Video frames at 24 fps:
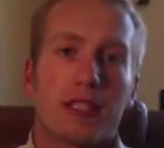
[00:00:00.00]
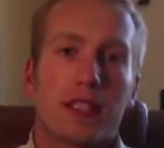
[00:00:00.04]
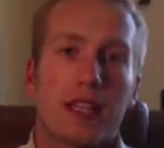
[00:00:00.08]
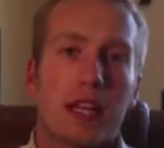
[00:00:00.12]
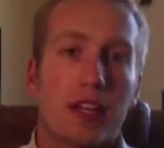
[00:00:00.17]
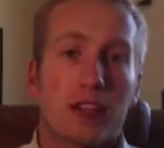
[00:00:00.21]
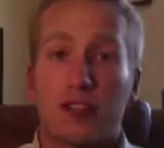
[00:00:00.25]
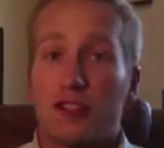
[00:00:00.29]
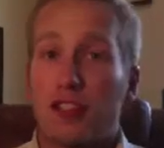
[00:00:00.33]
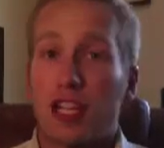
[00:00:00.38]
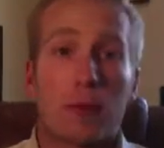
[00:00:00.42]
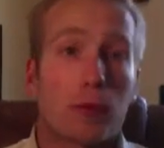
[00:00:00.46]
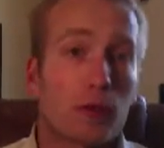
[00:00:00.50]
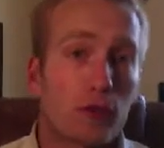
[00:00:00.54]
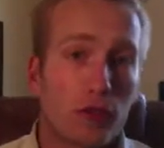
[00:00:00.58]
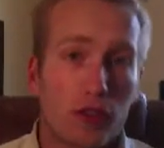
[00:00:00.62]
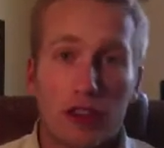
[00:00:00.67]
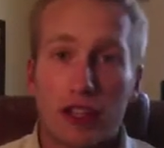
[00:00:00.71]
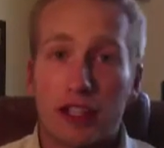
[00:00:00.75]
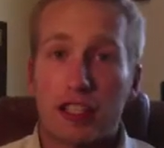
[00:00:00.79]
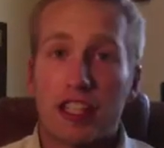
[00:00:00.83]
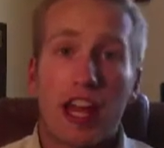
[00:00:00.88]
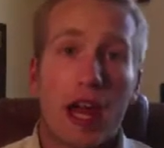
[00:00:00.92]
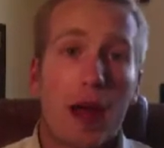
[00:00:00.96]
establishing
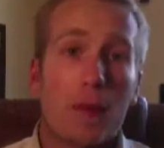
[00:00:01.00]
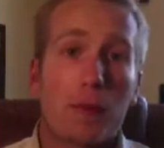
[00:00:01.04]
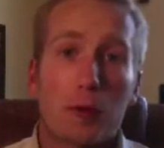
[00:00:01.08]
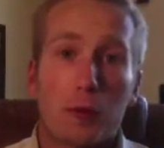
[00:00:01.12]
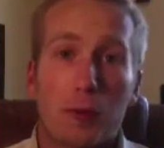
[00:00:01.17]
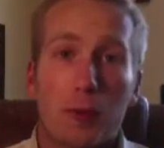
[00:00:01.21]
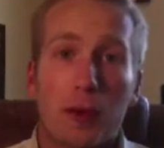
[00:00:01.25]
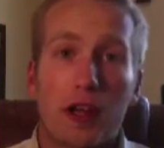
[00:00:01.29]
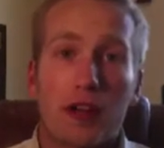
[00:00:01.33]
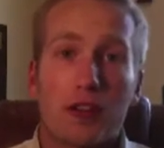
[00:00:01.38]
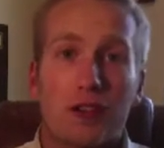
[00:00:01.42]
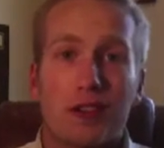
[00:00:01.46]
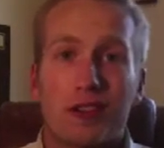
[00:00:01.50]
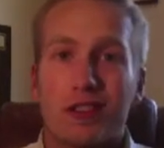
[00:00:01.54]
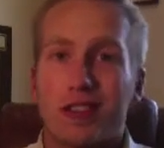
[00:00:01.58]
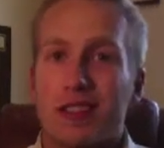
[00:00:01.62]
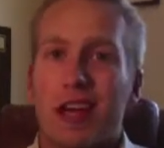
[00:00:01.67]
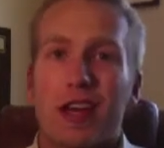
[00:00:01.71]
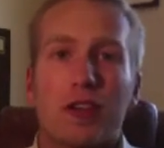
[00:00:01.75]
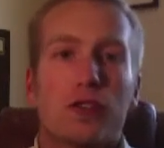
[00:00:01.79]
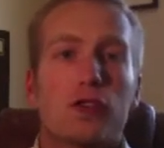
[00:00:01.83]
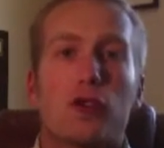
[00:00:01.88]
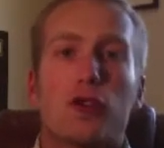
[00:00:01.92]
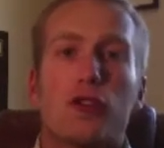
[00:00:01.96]
the capture page and
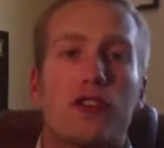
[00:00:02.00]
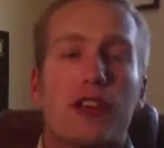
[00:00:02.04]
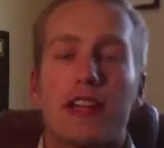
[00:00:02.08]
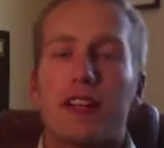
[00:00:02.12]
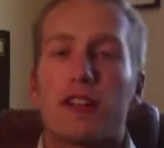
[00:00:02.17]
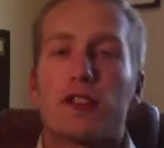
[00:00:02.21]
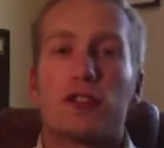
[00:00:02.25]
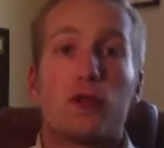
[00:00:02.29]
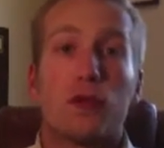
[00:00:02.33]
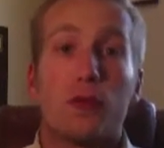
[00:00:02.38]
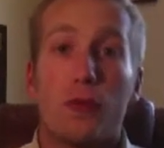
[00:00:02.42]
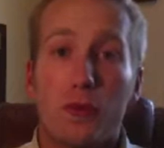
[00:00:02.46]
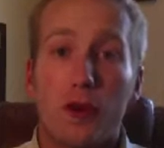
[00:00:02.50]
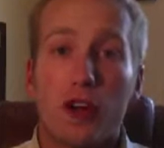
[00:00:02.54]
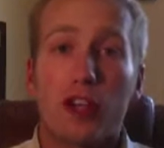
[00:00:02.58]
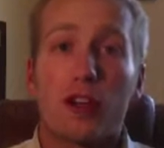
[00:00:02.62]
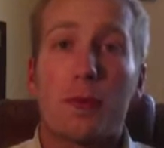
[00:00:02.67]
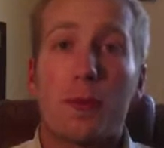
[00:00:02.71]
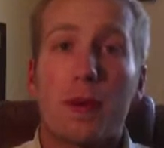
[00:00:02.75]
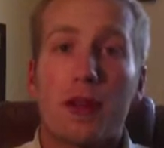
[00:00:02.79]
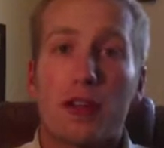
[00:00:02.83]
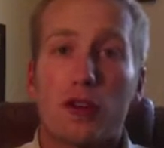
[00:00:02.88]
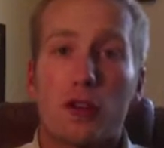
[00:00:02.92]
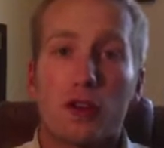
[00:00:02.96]
understanding some
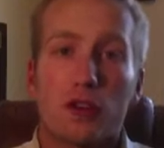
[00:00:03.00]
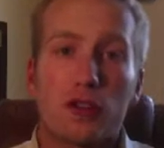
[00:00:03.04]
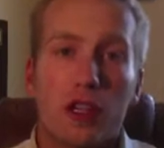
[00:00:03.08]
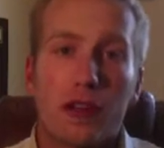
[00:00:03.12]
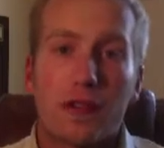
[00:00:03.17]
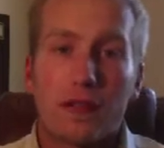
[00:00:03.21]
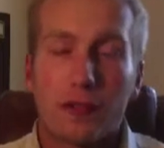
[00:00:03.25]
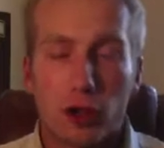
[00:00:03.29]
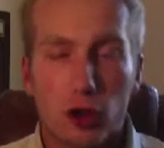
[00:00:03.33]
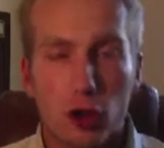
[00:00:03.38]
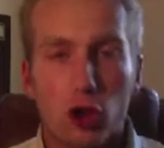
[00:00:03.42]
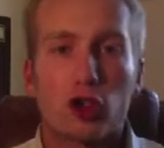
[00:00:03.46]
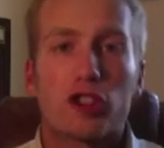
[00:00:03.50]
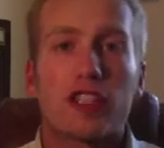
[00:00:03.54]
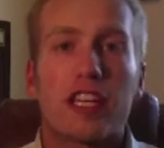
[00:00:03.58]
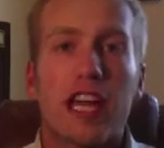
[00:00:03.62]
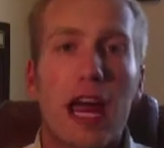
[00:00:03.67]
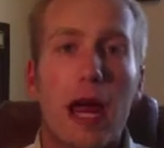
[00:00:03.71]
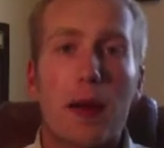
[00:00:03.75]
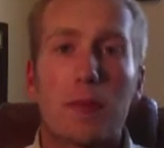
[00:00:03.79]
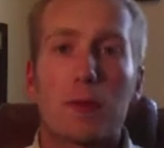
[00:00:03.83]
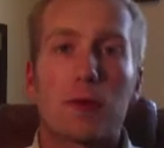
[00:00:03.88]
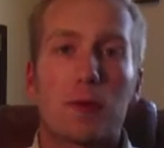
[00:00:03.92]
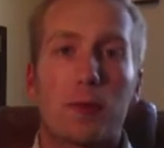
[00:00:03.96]
fundamentals of a good
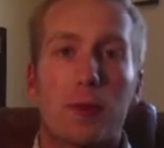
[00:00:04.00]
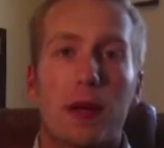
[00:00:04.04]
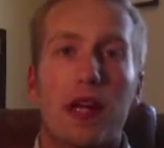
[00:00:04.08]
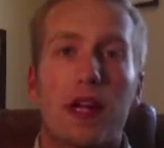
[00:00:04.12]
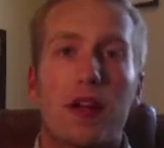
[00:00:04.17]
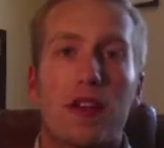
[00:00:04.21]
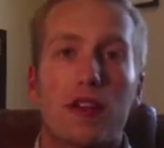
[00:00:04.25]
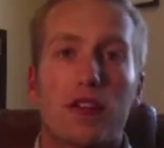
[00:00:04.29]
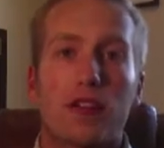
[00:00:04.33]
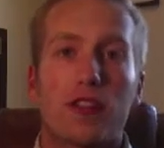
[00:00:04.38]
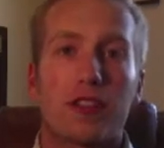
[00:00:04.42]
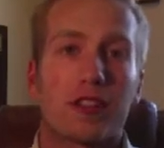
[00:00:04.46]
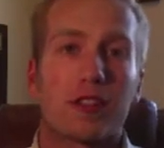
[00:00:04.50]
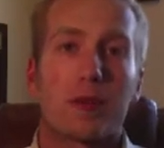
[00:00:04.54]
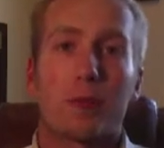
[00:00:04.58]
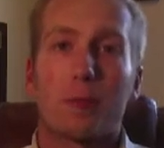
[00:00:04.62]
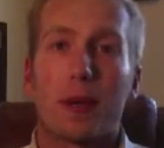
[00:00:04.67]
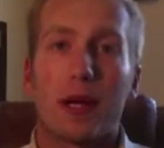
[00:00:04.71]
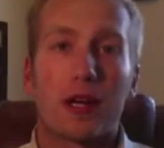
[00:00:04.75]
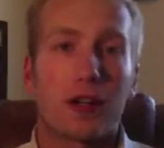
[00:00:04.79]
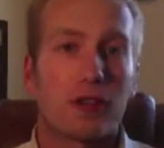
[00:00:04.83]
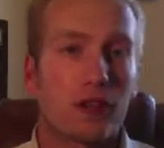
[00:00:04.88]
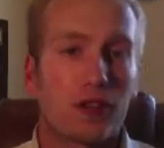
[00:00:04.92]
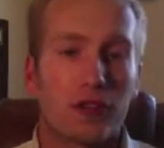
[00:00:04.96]
capture page
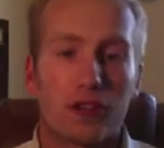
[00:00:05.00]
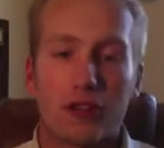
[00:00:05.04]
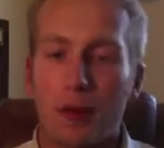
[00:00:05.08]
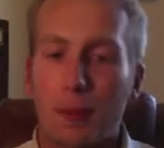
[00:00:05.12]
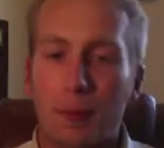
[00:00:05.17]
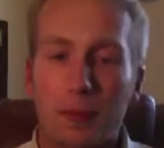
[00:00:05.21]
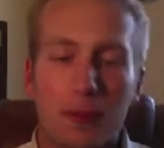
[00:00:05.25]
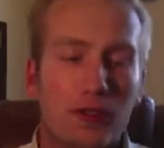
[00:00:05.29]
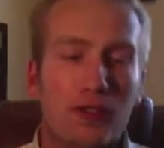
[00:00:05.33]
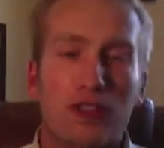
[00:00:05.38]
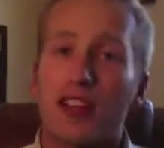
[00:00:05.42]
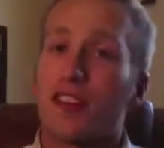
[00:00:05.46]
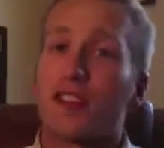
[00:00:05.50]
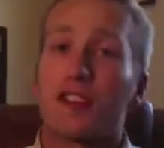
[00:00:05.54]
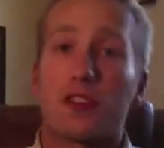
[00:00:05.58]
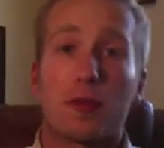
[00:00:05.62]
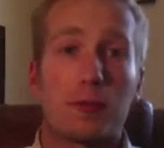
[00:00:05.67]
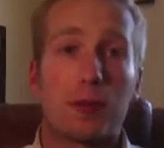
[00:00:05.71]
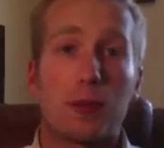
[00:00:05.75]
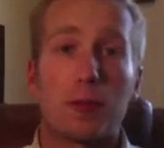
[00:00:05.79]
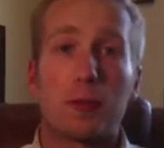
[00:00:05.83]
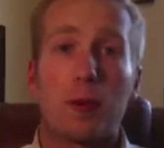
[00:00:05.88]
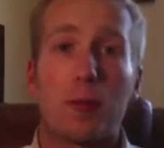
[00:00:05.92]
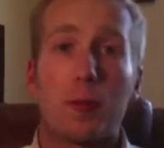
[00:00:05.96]
compared to some mistakes that
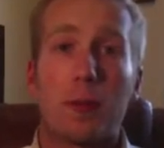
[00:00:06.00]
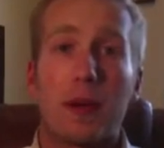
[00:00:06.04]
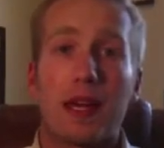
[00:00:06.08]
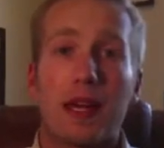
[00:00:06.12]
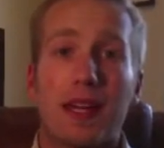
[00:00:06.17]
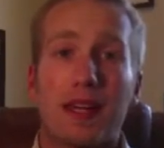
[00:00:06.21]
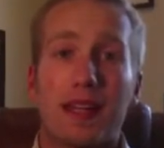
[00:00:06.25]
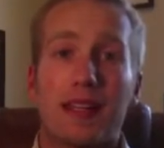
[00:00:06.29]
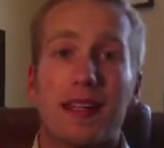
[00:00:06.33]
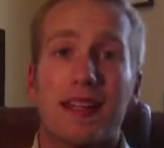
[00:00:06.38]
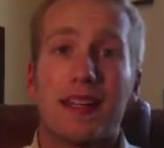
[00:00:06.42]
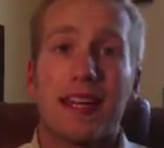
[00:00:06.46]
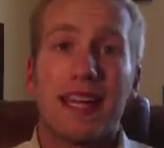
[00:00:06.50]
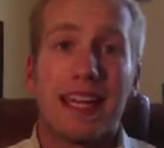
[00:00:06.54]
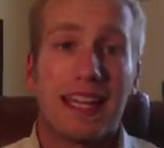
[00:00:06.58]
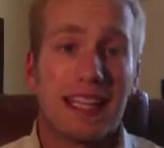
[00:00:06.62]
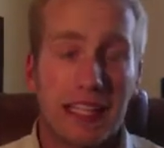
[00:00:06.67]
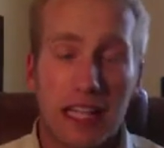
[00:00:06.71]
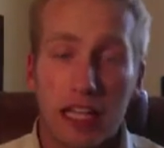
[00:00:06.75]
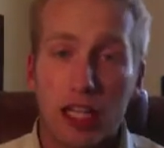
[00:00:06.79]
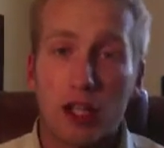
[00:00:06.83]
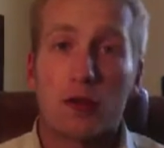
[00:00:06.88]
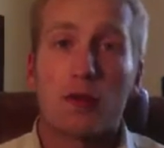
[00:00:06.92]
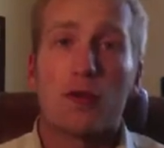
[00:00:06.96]
people make in
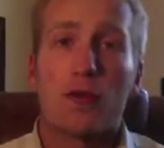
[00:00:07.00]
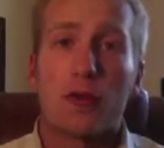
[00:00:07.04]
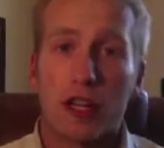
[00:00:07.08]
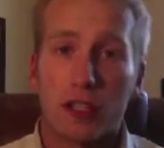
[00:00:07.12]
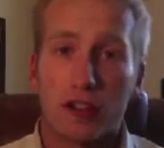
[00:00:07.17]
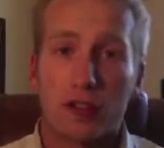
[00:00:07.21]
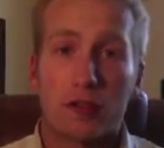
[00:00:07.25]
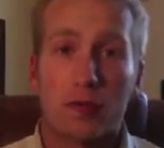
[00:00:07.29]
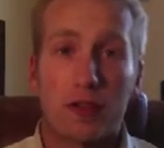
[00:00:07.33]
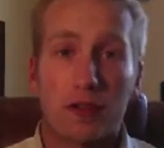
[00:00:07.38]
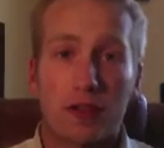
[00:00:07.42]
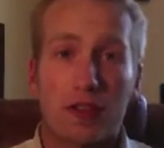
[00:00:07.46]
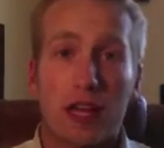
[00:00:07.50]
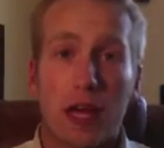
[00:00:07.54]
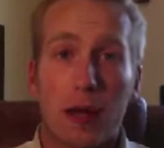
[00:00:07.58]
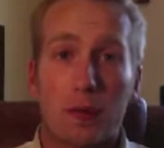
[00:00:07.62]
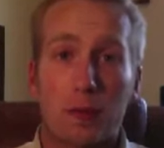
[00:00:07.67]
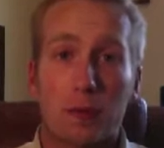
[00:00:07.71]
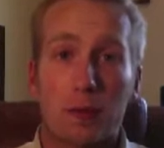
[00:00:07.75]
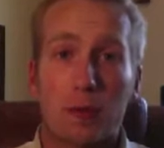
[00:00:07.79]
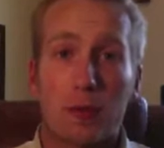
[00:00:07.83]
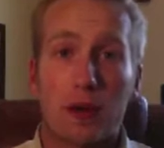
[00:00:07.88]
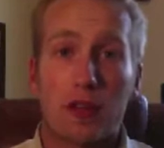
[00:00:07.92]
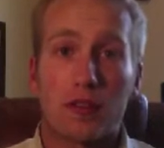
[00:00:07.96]
ineffective
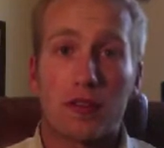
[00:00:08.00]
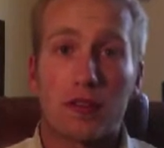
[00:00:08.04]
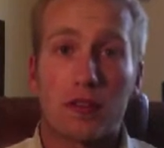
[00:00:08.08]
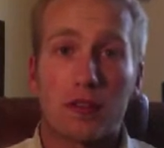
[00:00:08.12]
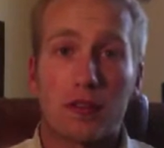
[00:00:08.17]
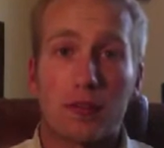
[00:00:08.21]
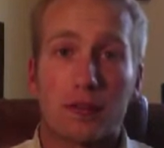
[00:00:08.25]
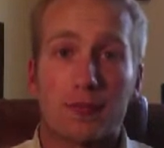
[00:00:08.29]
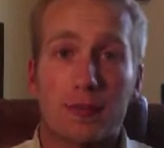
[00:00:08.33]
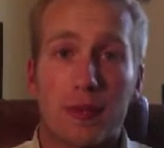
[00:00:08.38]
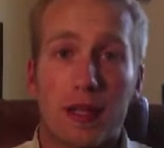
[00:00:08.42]
capture pages.